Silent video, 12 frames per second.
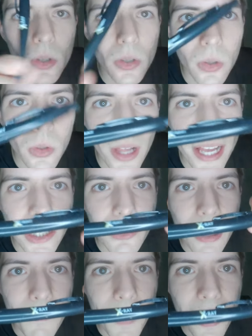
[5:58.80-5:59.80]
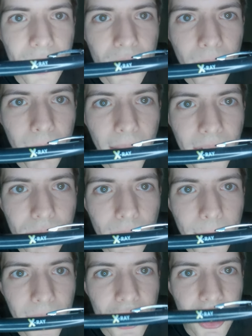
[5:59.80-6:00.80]
cool X-ray pen,
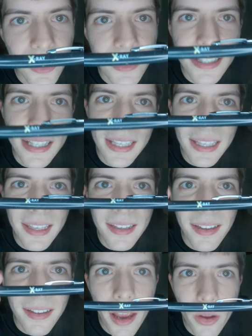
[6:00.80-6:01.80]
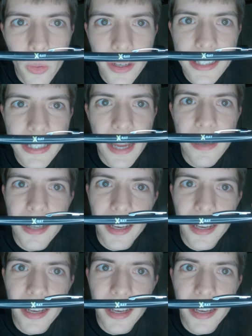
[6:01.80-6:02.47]
as you can see here. I always tend to